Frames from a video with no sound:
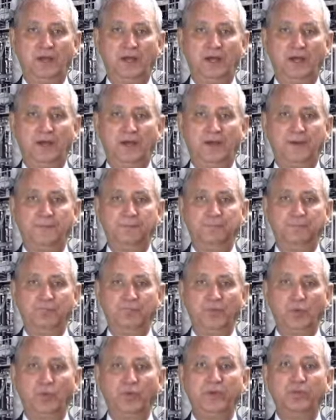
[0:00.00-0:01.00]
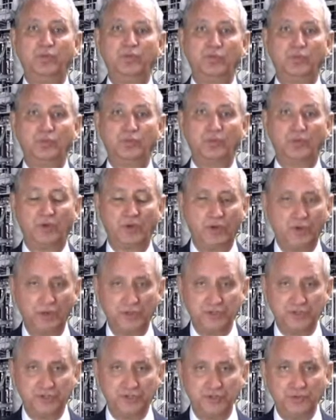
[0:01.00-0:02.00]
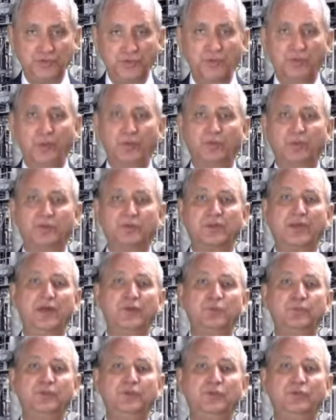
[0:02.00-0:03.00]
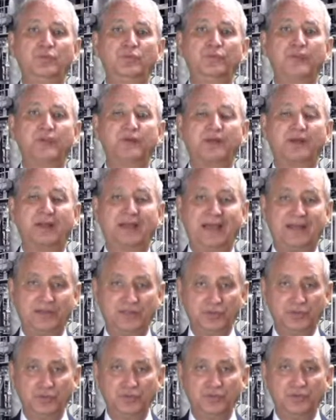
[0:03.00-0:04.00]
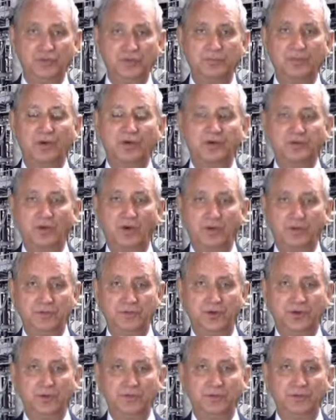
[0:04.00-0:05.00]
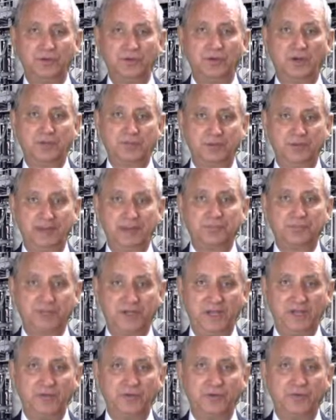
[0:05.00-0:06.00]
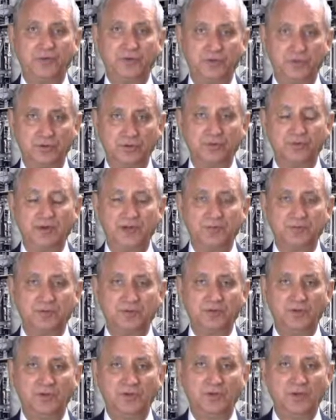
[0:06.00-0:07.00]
We will coach you. We will help you figure out how to use them on your application for your crops.